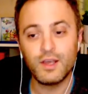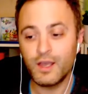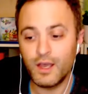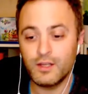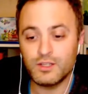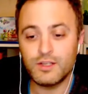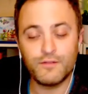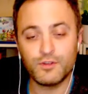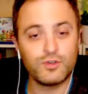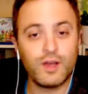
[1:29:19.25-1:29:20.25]
And you just have
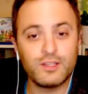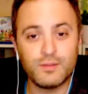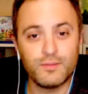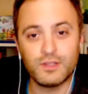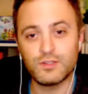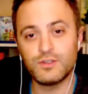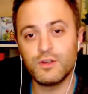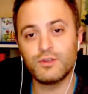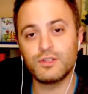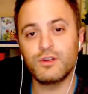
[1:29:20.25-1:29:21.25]
to try some things.
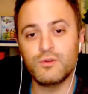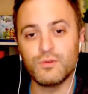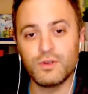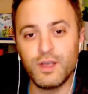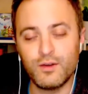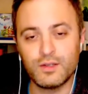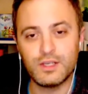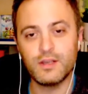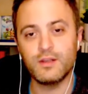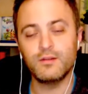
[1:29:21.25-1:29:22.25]
There's no
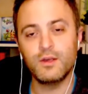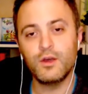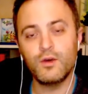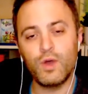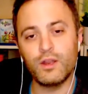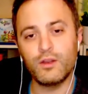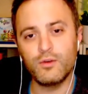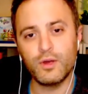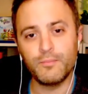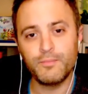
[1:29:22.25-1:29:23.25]
guaranteed way to do
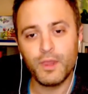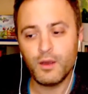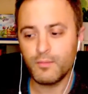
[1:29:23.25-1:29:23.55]
it. But